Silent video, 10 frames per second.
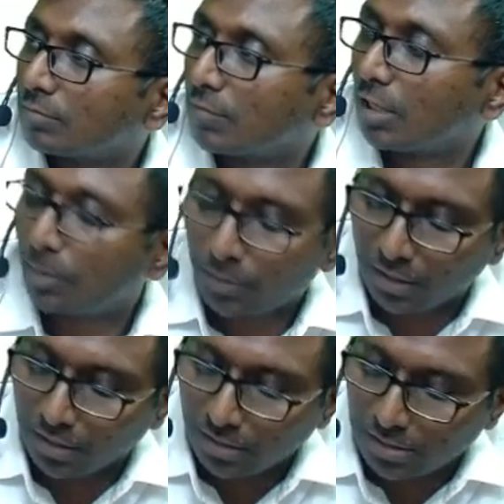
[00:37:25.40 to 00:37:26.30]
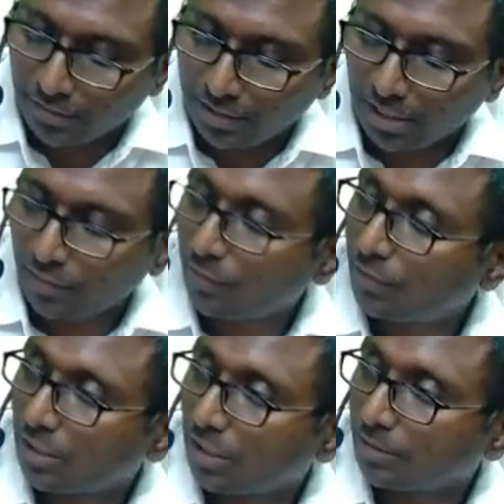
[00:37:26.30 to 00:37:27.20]
Yenapa, 70 na
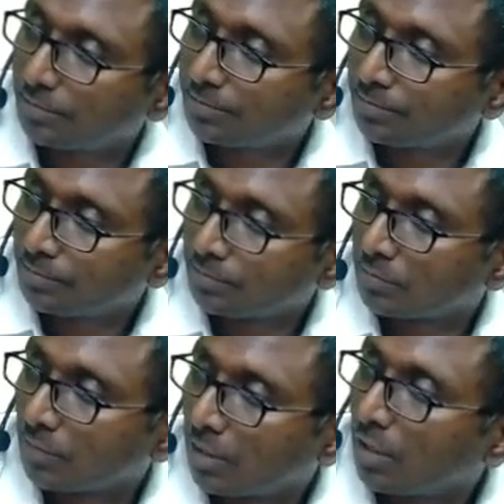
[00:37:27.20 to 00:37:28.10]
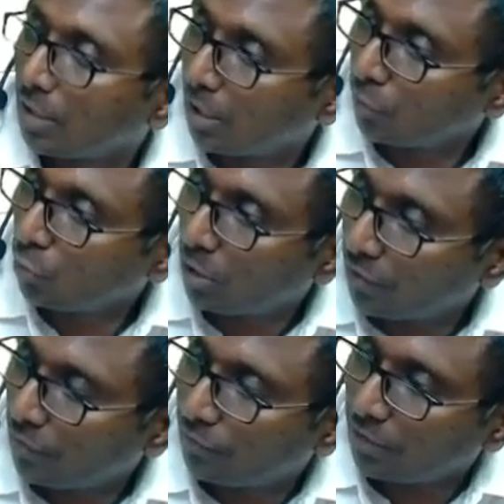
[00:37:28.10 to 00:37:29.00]
50 na? How you got
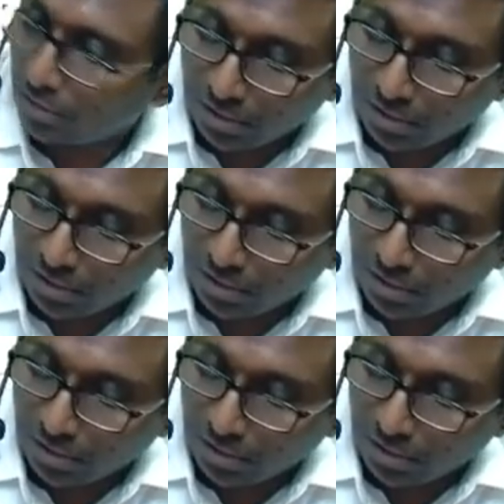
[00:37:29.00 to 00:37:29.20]
50?